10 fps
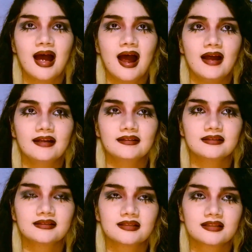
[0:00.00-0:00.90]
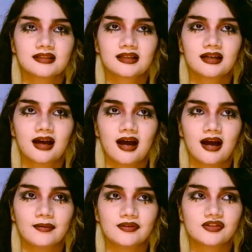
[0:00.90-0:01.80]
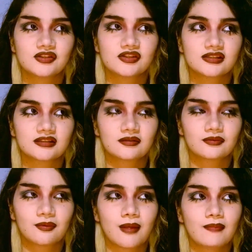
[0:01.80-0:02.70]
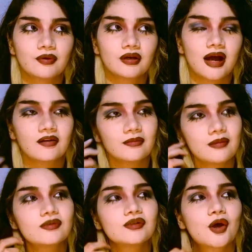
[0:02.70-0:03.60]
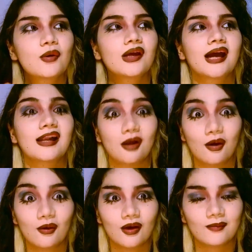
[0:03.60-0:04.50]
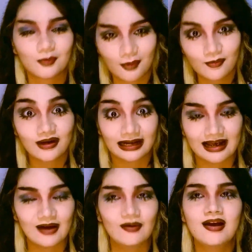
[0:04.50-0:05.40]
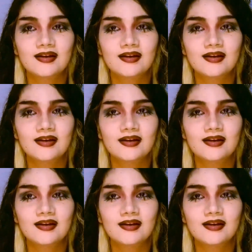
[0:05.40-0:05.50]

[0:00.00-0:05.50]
And I was just I remember going hello. I'm remembering now.